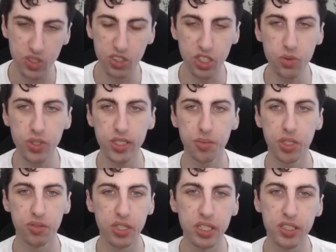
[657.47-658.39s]
just want
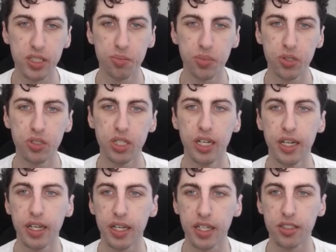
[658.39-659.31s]
something really simple
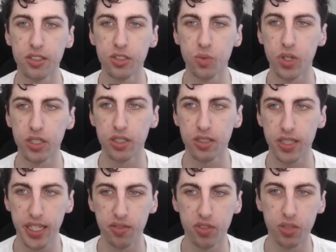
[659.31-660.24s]
and you want
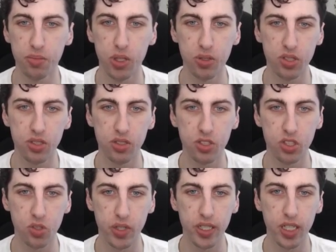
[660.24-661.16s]
kind of the most
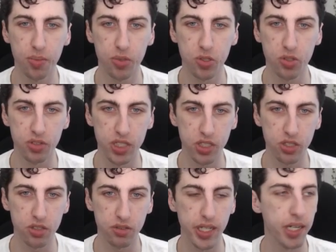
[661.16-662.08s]
straight up
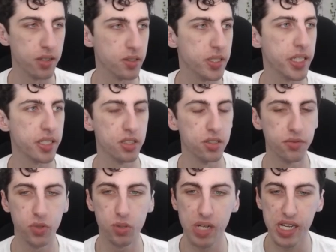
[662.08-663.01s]
traditional aggro deck in the
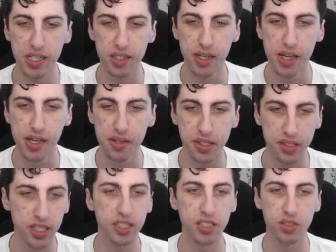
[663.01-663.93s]
format.
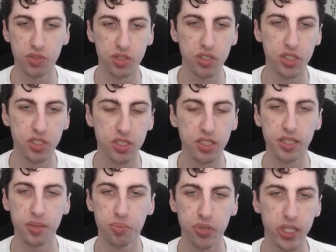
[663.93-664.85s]
This is really just
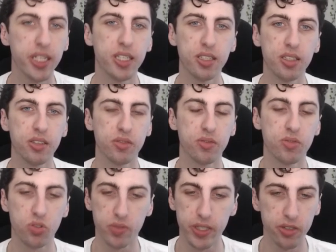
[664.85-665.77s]
to play
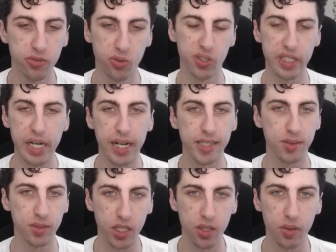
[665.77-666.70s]
3 or 4 attacks
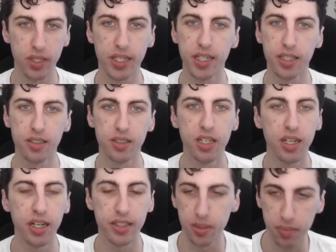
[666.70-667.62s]
with Go Again
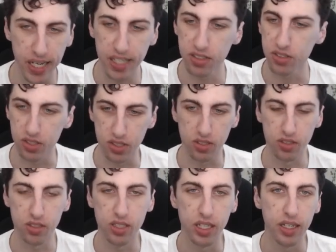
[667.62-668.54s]
and then pass
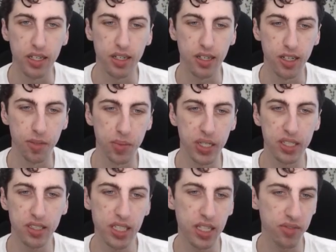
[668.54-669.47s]
turn. It
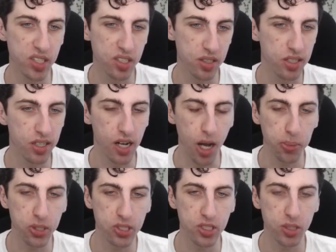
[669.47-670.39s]
does have the
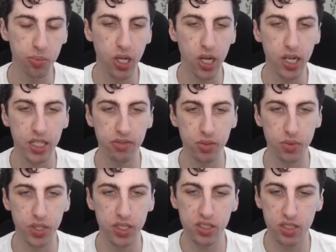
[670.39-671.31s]
option to block if it
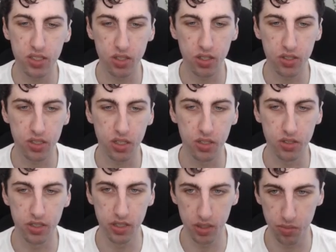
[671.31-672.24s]
wants, because all its
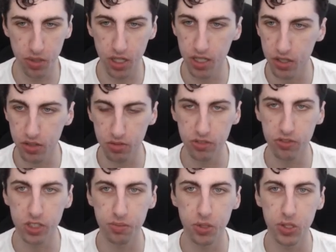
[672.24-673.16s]
cards are going to block 3
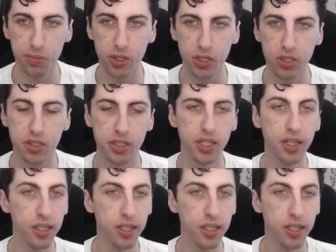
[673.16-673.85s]
for the most part.